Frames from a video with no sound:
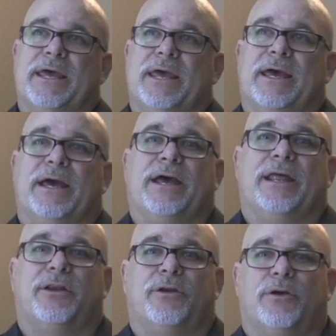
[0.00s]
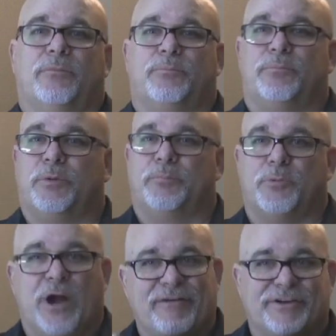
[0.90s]
And the
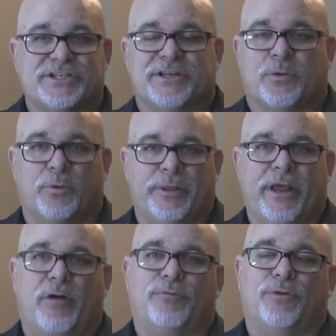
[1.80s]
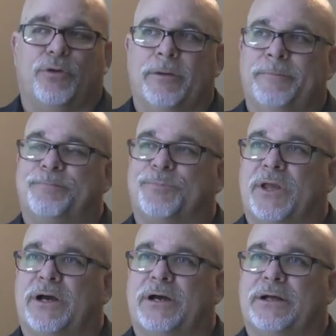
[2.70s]
graphics in there were really helpful.
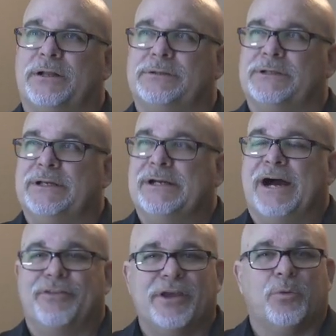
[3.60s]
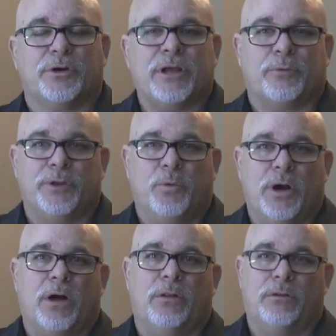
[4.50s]
I think it worked out really
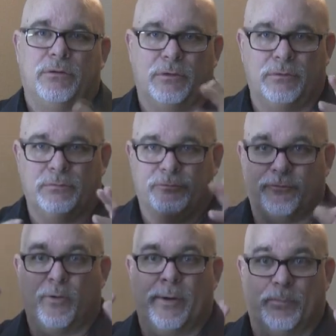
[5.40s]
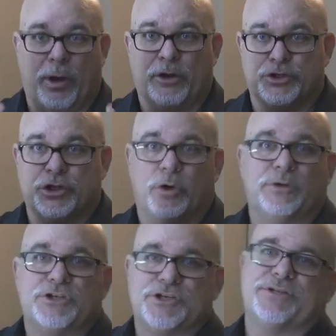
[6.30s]
well for a bridal
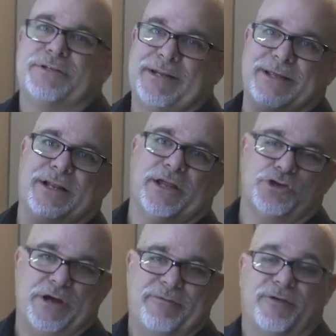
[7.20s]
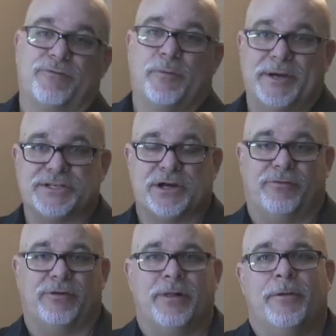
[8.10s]
show, just didn't get a lot of traffic for
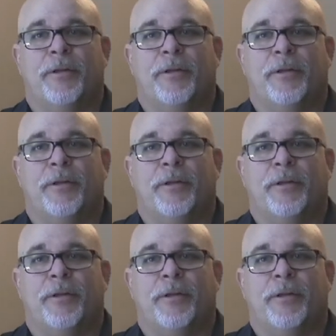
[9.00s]
myself.